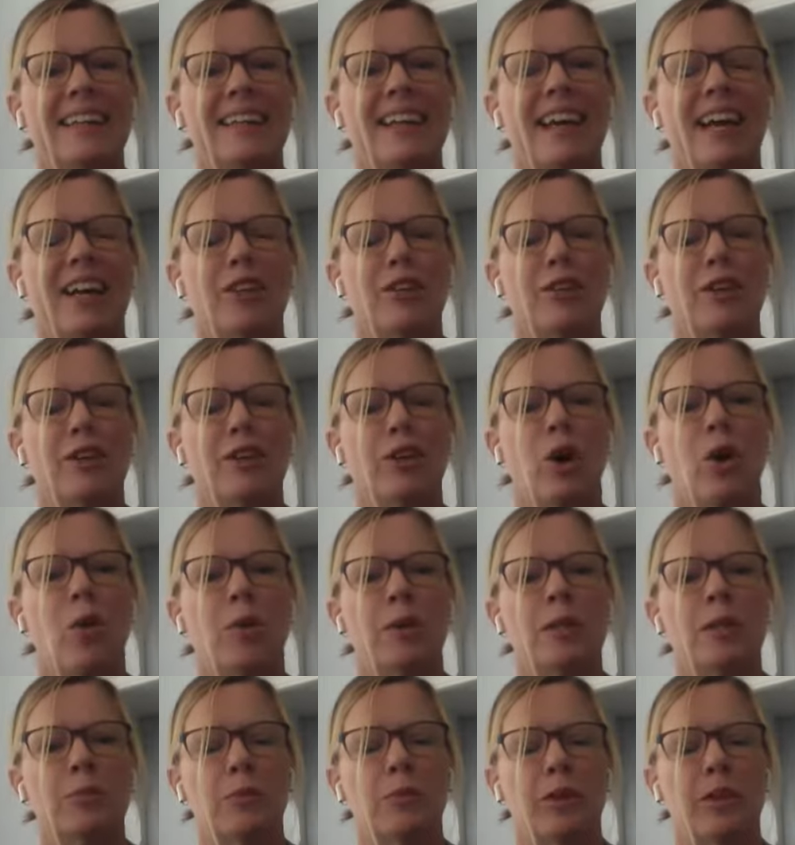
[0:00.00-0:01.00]
Yeah, you can
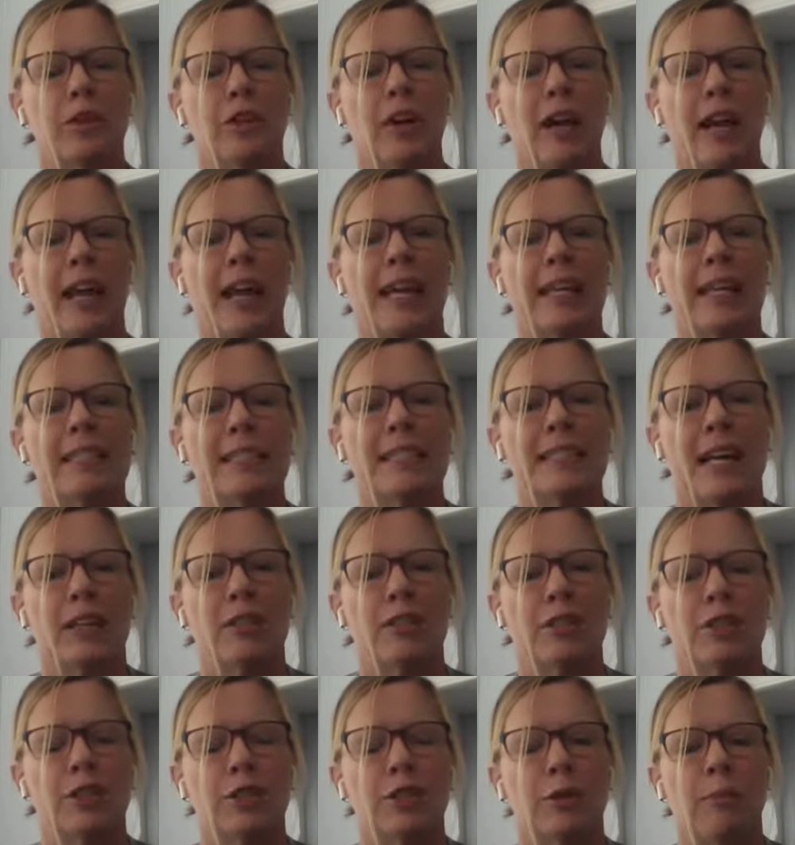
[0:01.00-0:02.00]
always bring your hands
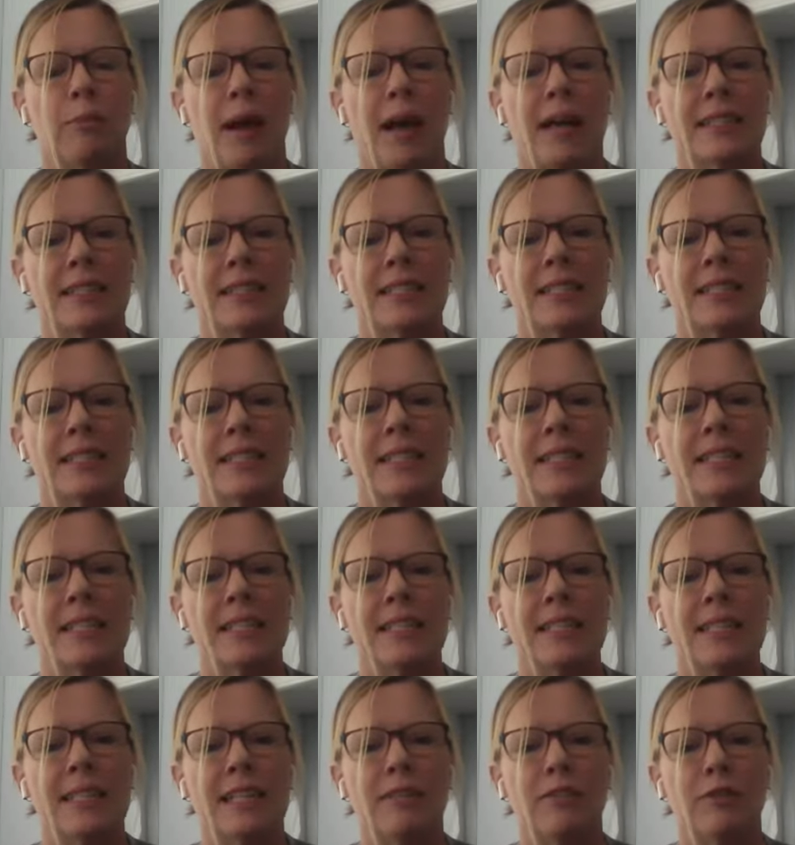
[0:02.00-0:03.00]
down to your mat to
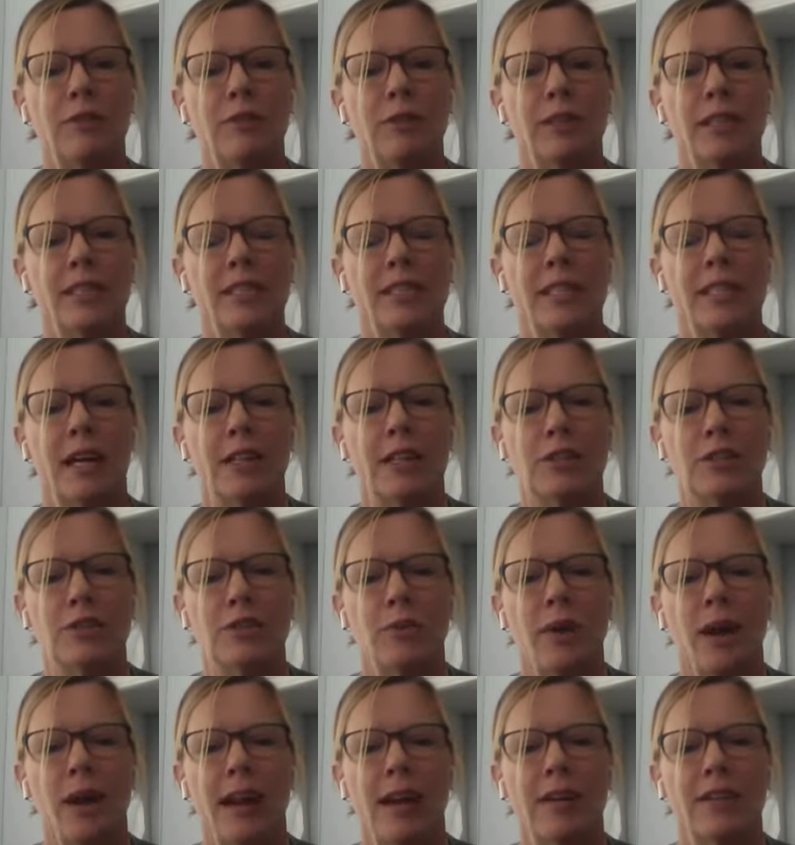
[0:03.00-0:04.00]
see if you can touch
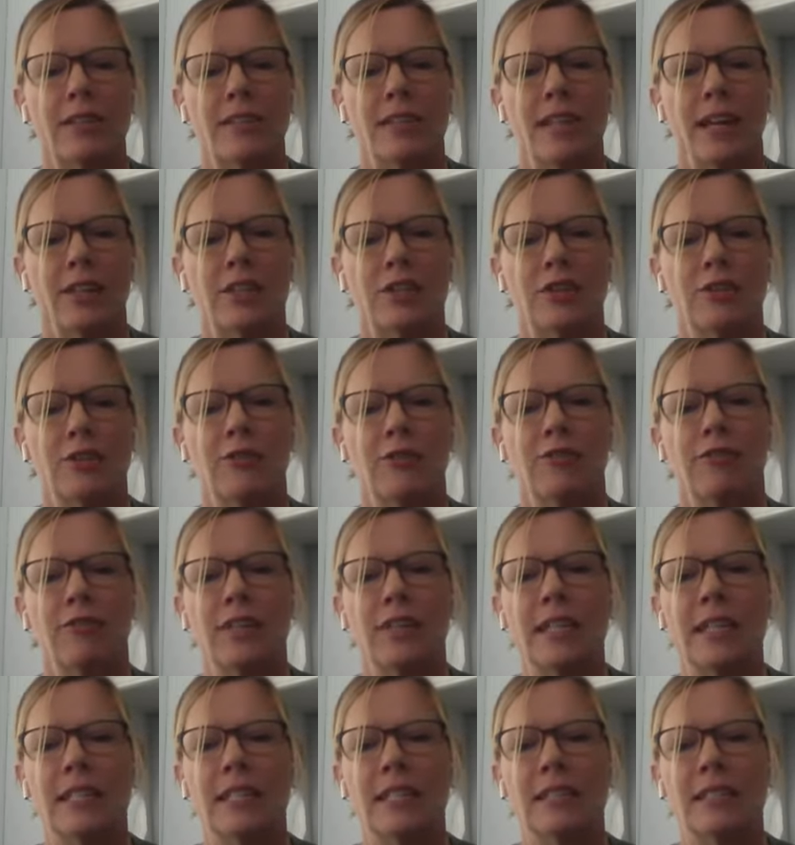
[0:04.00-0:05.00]
right outside your
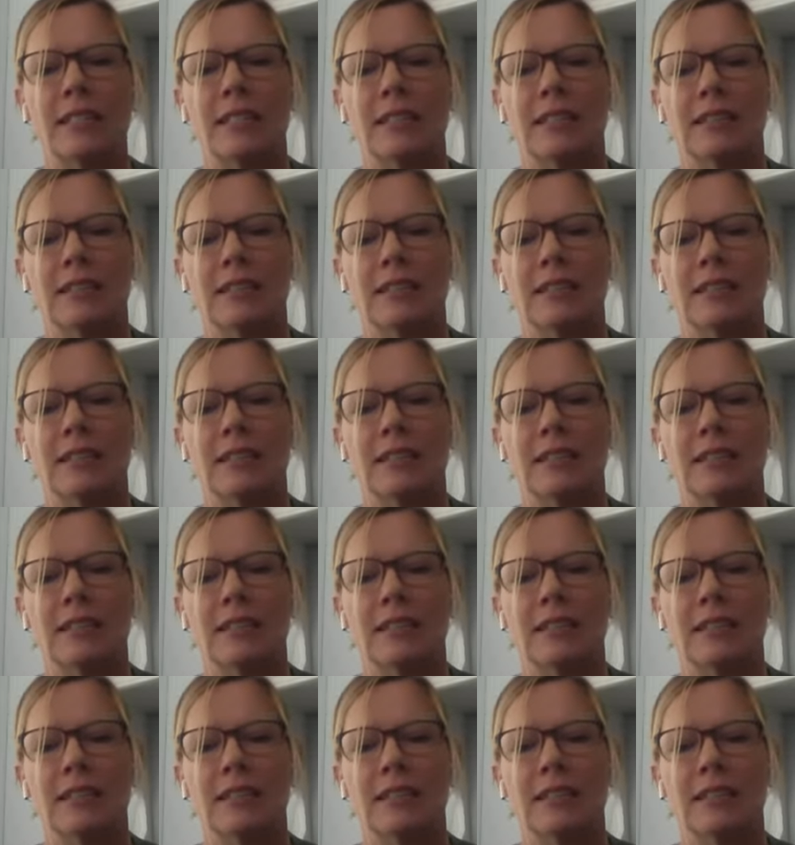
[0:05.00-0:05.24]
feet.